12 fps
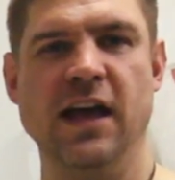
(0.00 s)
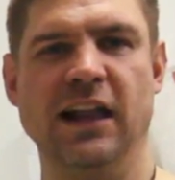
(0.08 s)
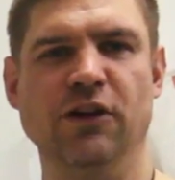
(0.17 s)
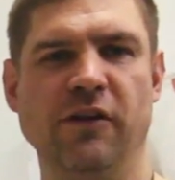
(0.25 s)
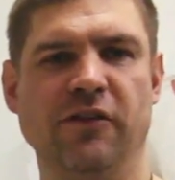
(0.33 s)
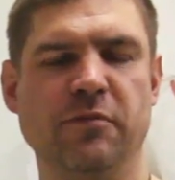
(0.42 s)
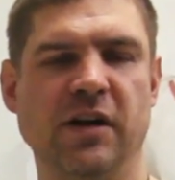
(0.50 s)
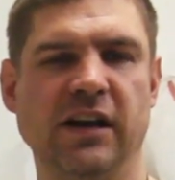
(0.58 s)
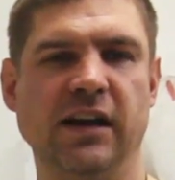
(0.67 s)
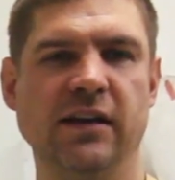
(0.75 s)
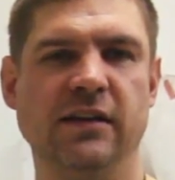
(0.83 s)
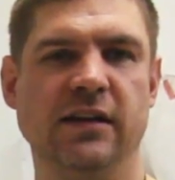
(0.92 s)
Hello
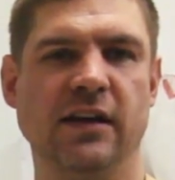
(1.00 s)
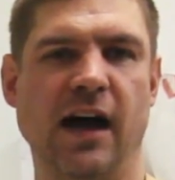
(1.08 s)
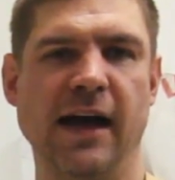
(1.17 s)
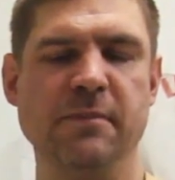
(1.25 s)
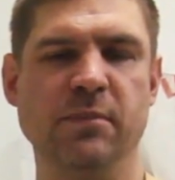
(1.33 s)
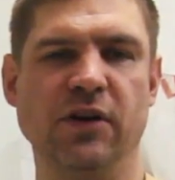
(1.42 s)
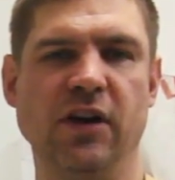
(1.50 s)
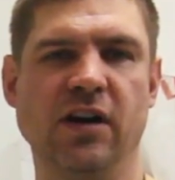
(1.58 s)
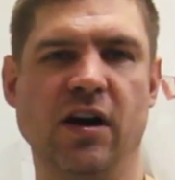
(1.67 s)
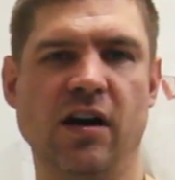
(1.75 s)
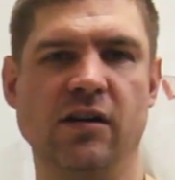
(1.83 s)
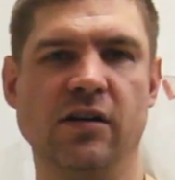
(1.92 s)
everybody, I'm Murray
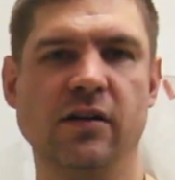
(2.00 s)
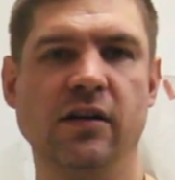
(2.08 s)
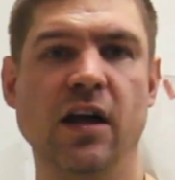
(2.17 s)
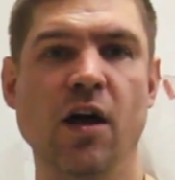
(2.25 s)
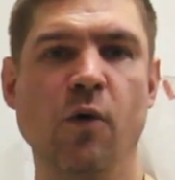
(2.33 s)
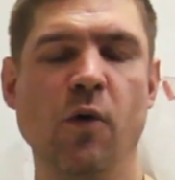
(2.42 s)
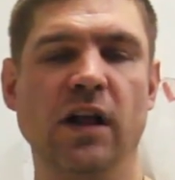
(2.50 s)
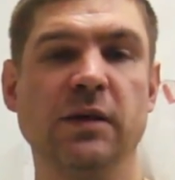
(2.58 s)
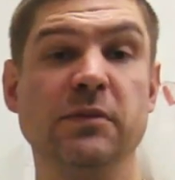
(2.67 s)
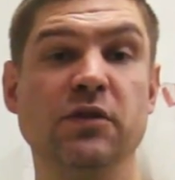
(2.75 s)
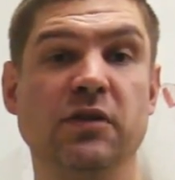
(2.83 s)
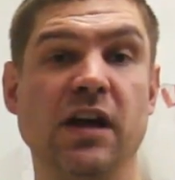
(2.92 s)
Carter.
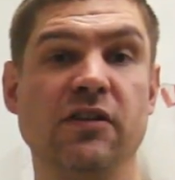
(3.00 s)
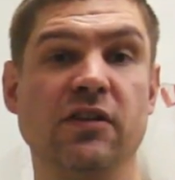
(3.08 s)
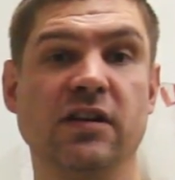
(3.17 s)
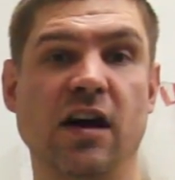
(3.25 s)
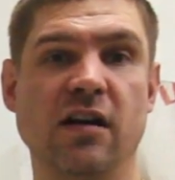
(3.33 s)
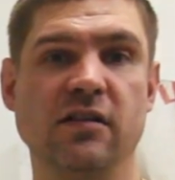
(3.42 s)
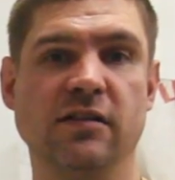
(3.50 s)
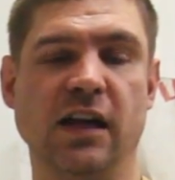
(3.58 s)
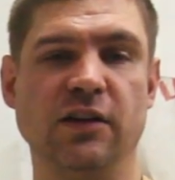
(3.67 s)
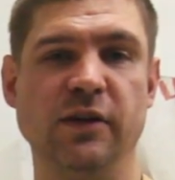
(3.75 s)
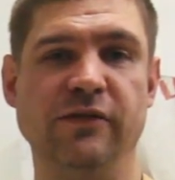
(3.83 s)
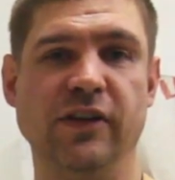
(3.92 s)
Welcome to another Carter
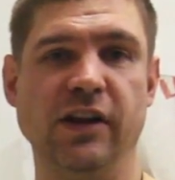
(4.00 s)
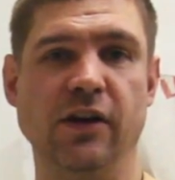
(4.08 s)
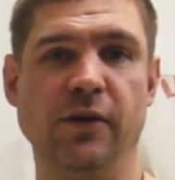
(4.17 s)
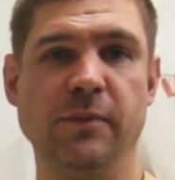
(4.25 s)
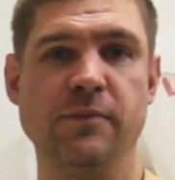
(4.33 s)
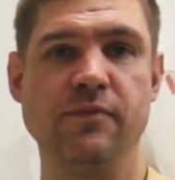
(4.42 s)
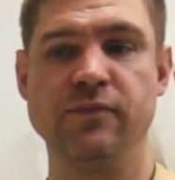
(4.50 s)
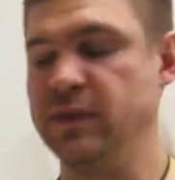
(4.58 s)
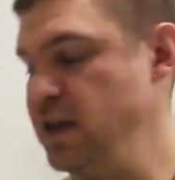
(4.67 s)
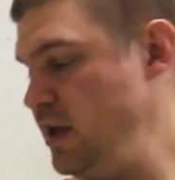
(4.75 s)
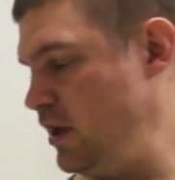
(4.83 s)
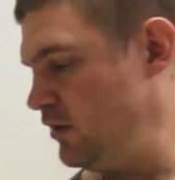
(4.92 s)
Cutlery video.
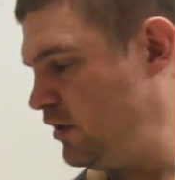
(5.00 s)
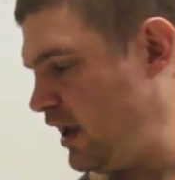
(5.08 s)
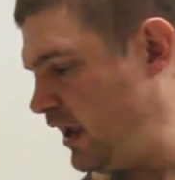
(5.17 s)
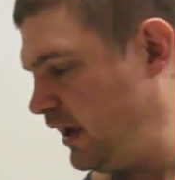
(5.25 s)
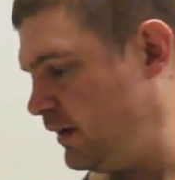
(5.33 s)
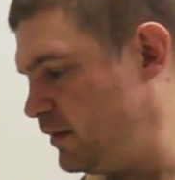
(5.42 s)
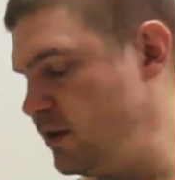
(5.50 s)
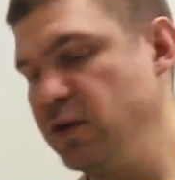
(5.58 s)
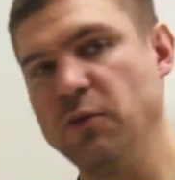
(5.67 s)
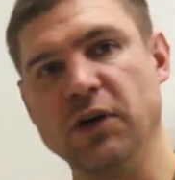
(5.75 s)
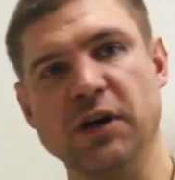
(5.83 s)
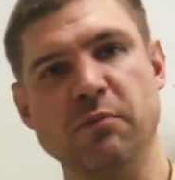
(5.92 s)
Today
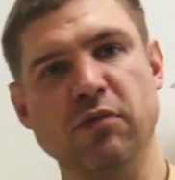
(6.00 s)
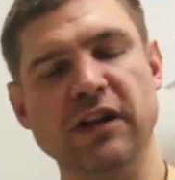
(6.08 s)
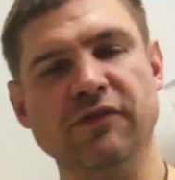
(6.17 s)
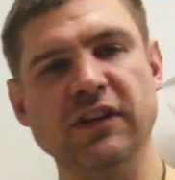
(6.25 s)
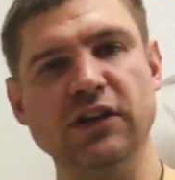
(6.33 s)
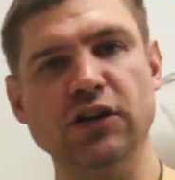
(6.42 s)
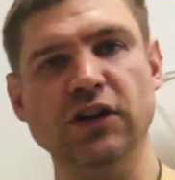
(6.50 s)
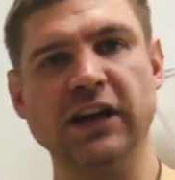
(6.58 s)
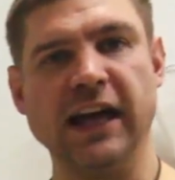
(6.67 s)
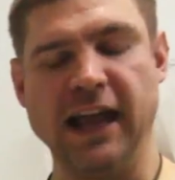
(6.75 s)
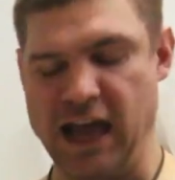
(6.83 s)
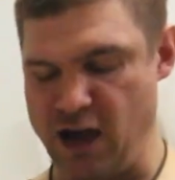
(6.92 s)
we're going to briefly look
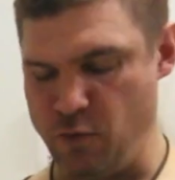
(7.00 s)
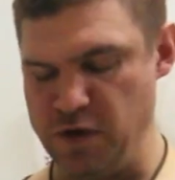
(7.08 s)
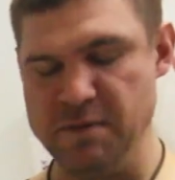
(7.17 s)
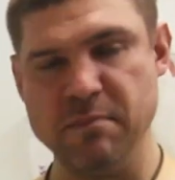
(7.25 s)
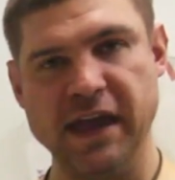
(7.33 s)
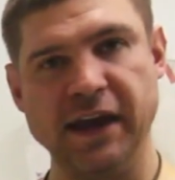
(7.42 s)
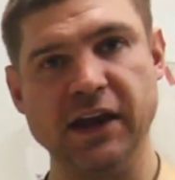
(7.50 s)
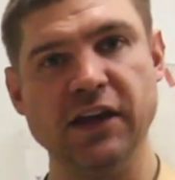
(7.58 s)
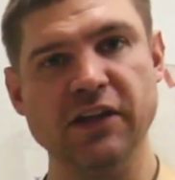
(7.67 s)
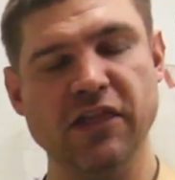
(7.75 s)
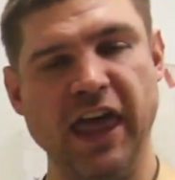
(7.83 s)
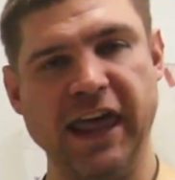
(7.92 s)
at how we make
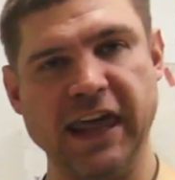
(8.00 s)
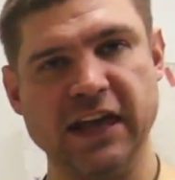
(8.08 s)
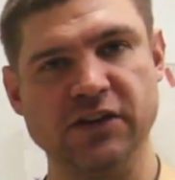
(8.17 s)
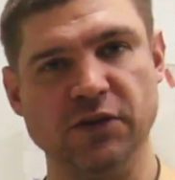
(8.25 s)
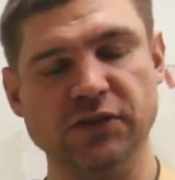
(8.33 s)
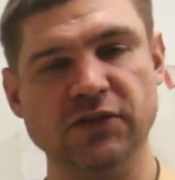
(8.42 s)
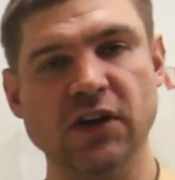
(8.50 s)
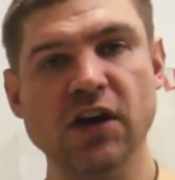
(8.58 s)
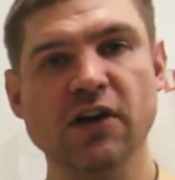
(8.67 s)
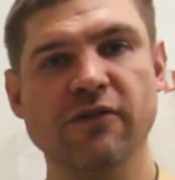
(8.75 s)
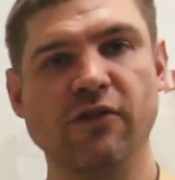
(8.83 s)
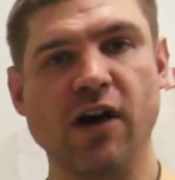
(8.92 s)
the handles
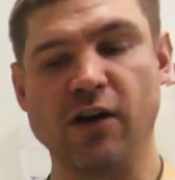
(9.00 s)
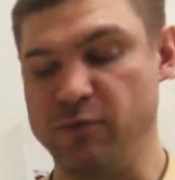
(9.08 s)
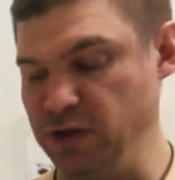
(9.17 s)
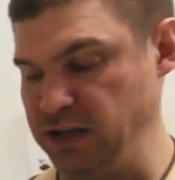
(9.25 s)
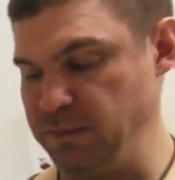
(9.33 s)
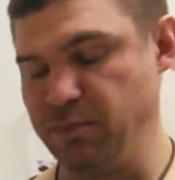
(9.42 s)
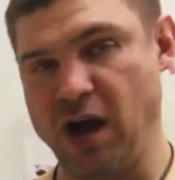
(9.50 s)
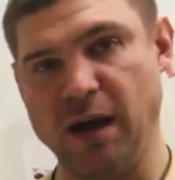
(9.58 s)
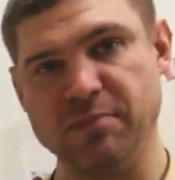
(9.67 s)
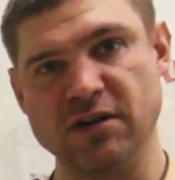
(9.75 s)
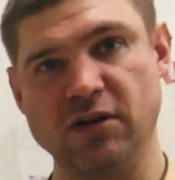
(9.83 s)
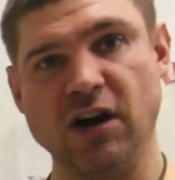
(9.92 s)
for our really
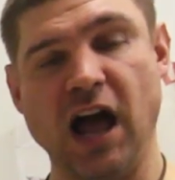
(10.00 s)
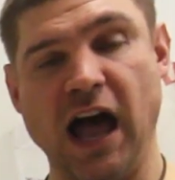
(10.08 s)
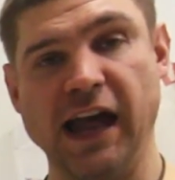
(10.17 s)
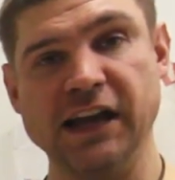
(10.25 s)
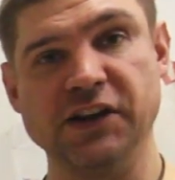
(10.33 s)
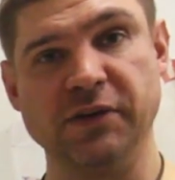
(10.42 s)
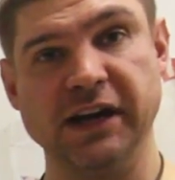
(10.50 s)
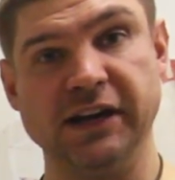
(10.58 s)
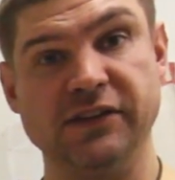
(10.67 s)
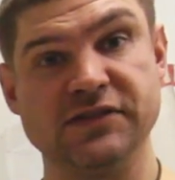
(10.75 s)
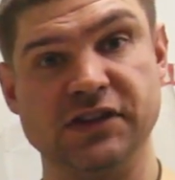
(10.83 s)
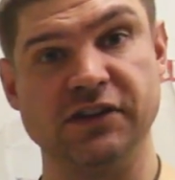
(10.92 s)
popular
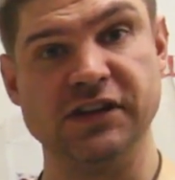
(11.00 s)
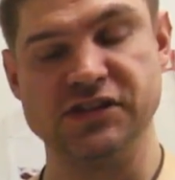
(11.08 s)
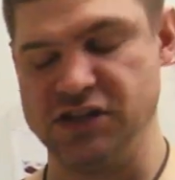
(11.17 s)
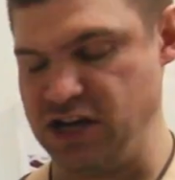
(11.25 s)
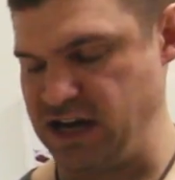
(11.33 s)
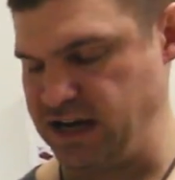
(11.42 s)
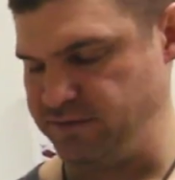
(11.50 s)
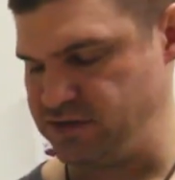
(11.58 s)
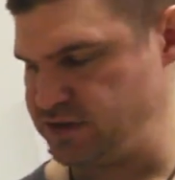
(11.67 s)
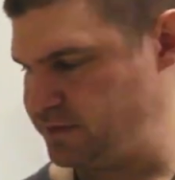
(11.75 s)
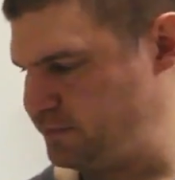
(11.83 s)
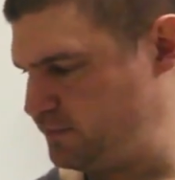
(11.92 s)
high-grade series
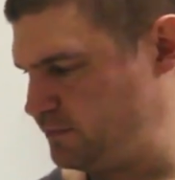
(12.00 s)
knives.